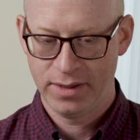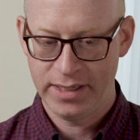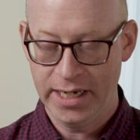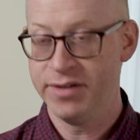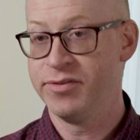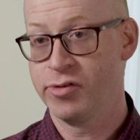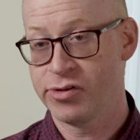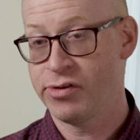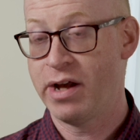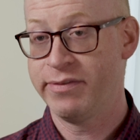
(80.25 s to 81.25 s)
the end of
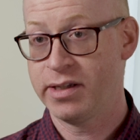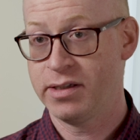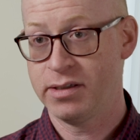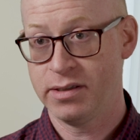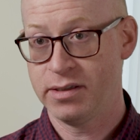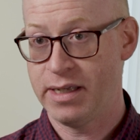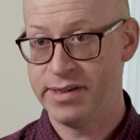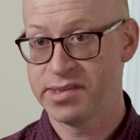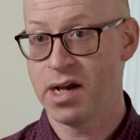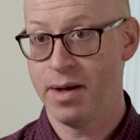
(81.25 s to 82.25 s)
drunk driving
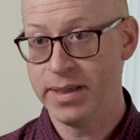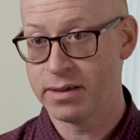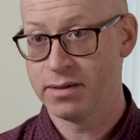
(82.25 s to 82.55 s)
is coming.